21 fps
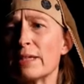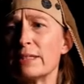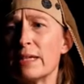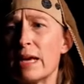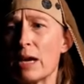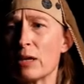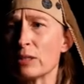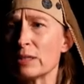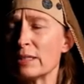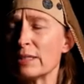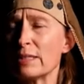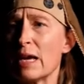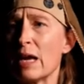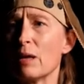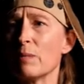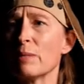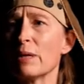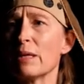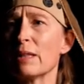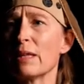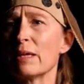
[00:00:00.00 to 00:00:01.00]
down to tell
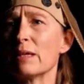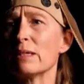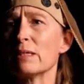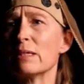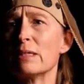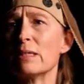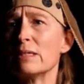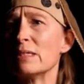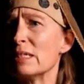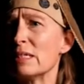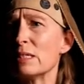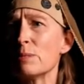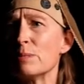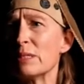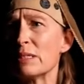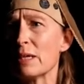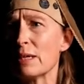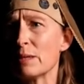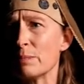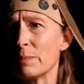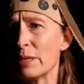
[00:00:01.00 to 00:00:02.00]
me that Dismas
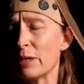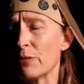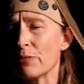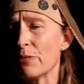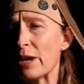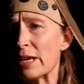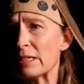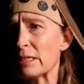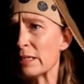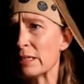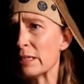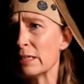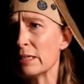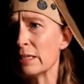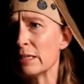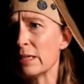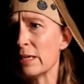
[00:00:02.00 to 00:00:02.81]
had been arrested